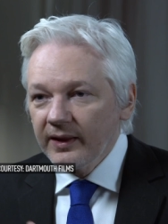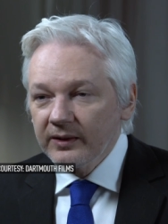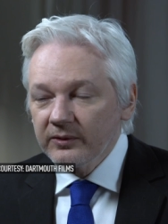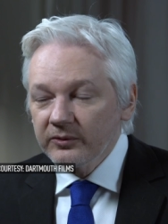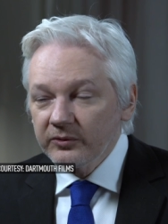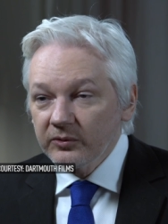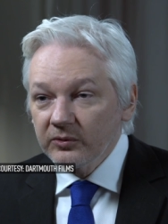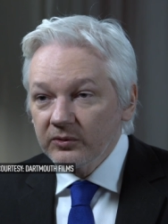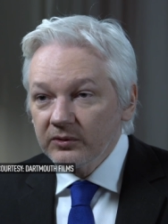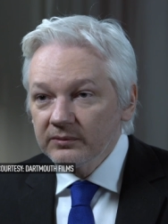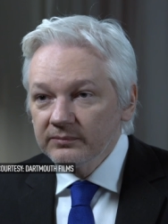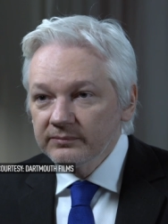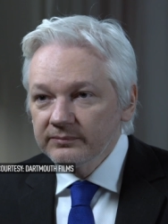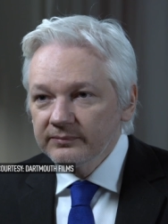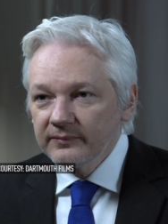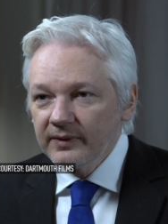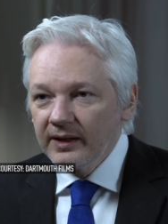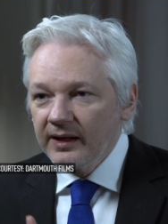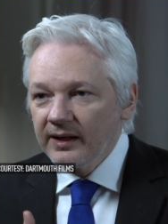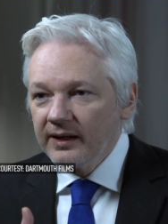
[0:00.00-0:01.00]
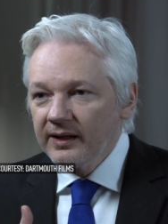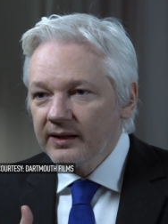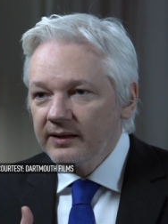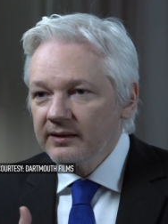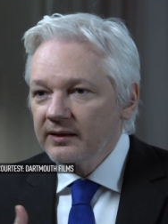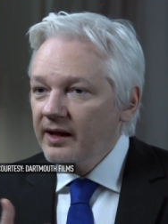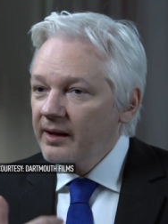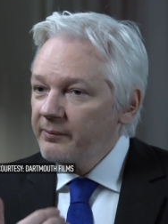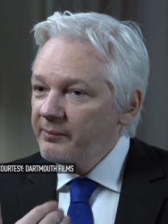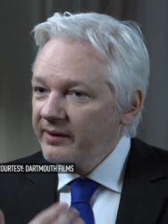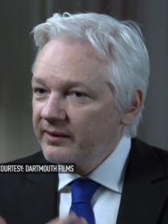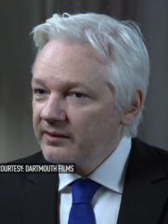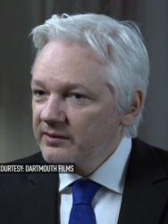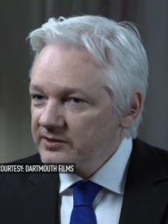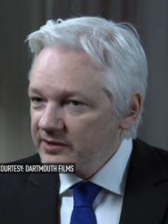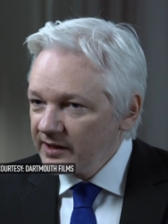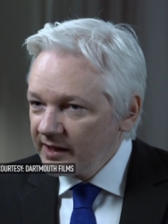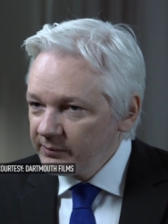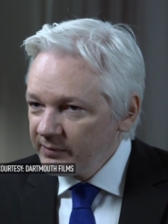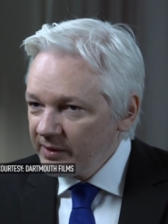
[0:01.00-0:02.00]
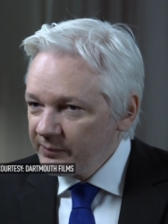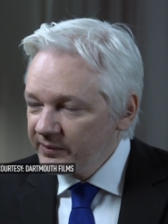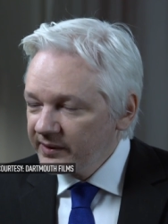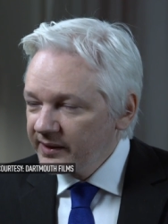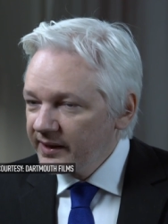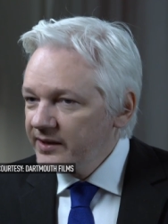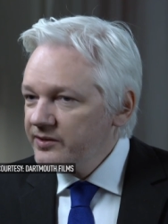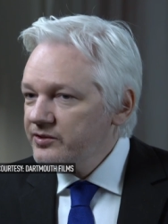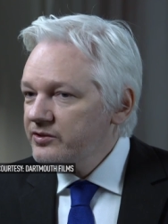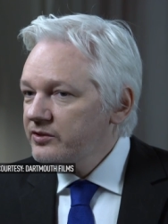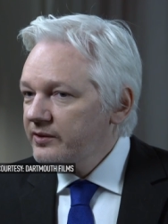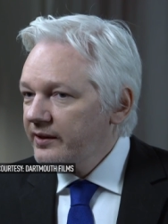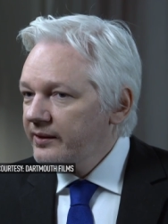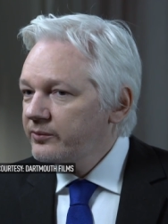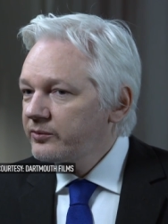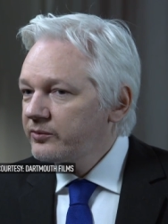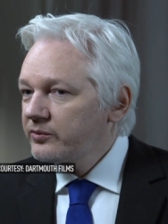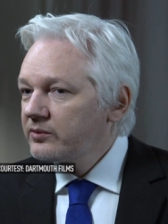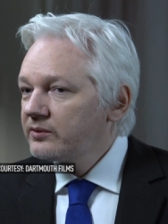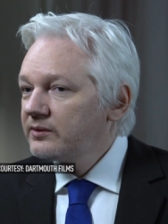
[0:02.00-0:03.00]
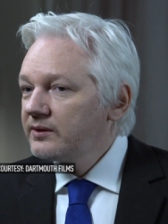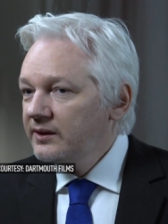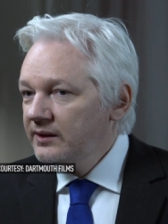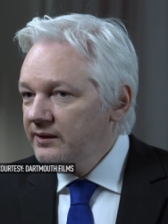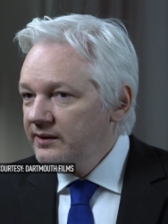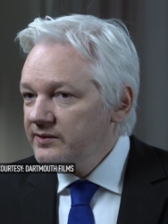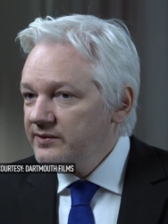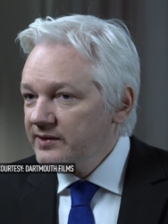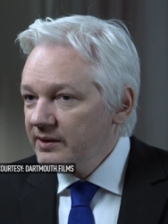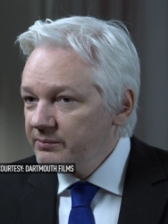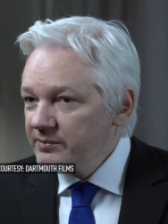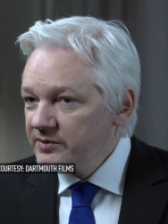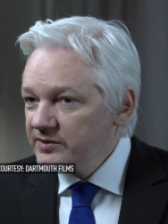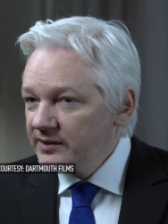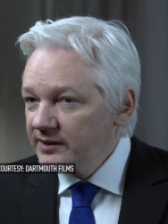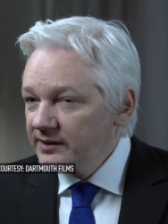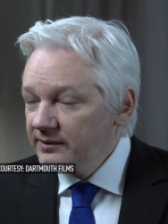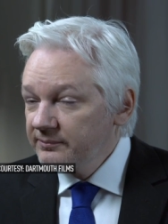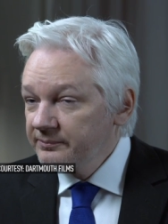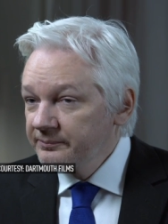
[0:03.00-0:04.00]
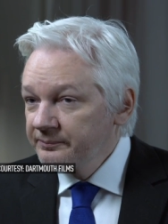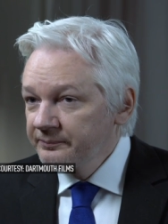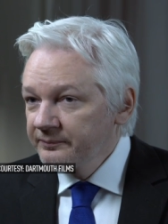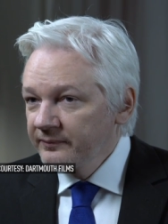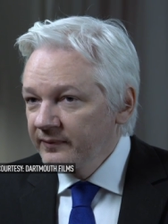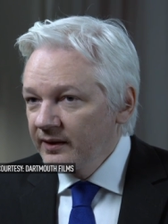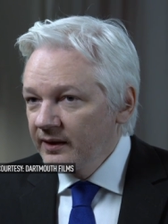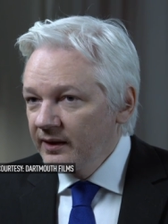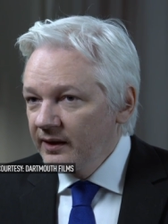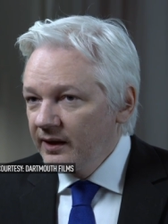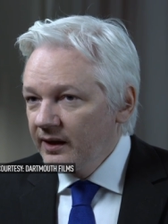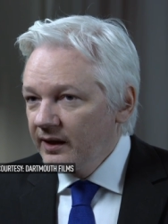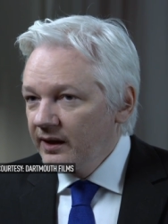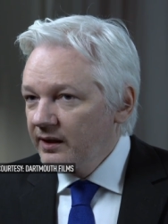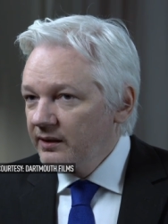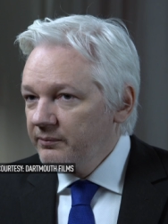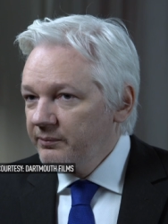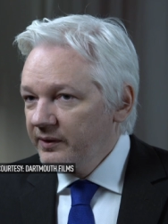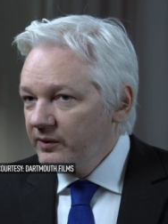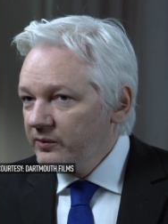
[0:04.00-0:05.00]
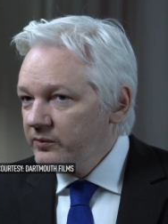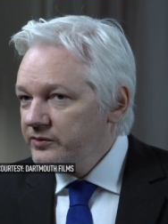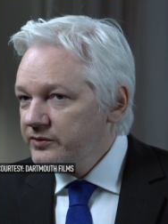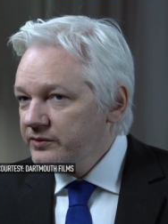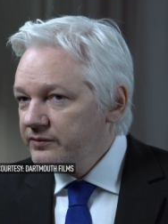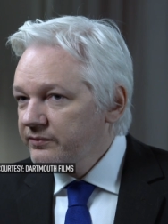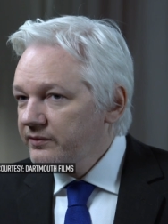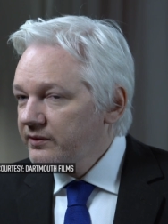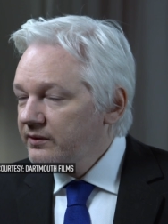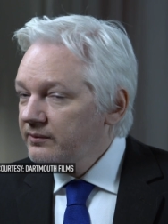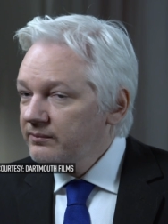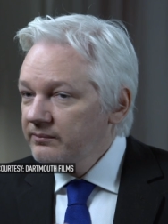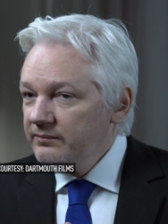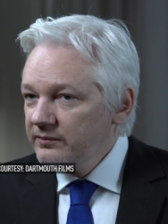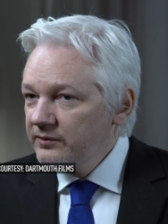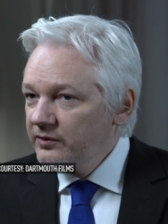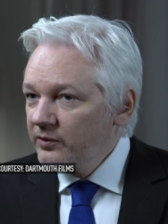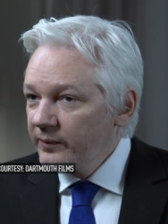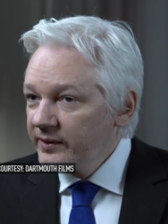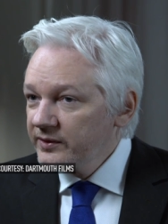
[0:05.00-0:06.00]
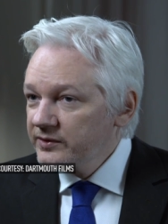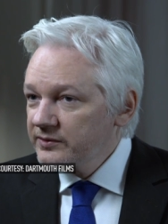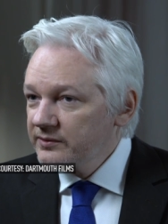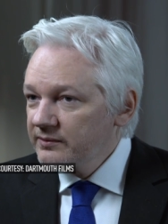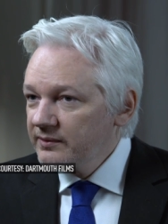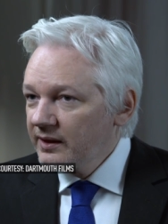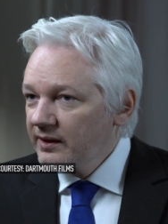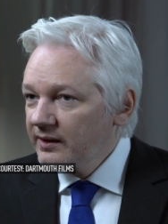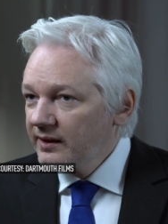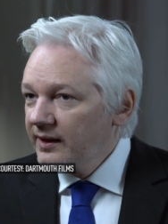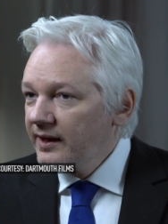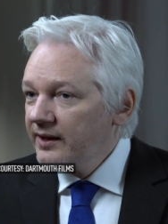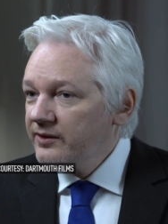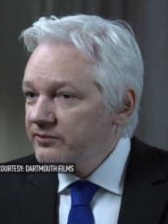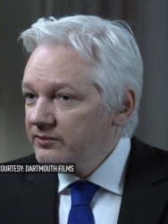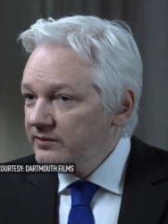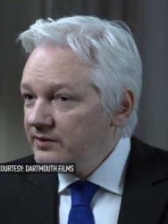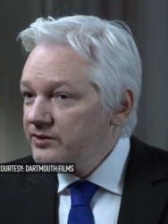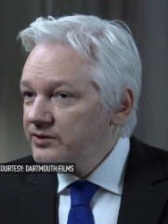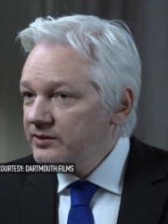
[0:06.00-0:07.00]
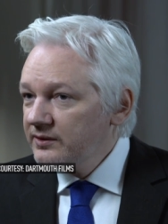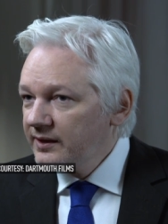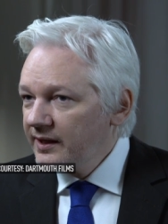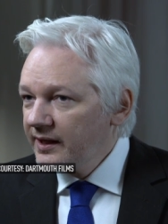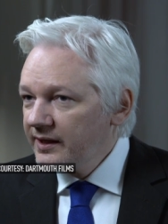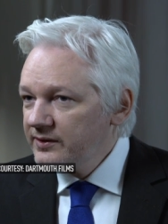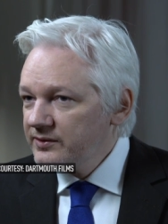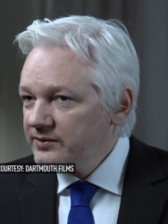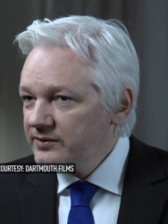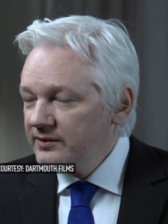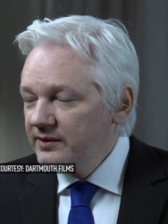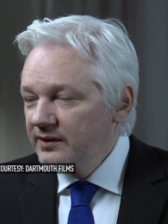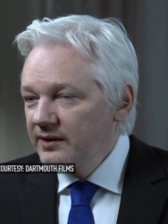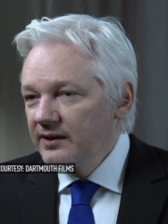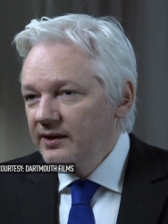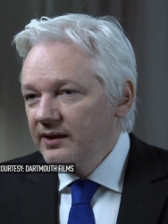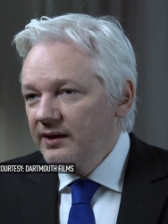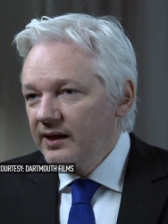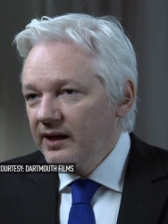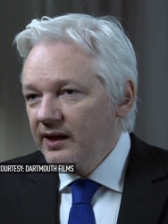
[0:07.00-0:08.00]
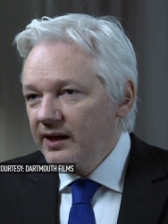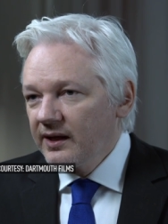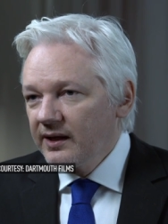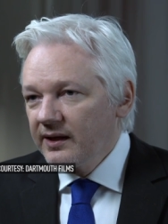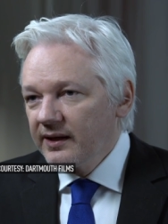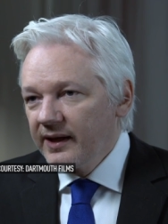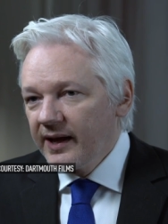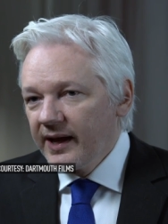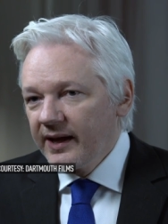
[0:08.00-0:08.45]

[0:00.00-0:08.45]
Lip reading: Ecuador, I made an asylum application to Ecuador in this embassy because of the US extradition case. Yeah.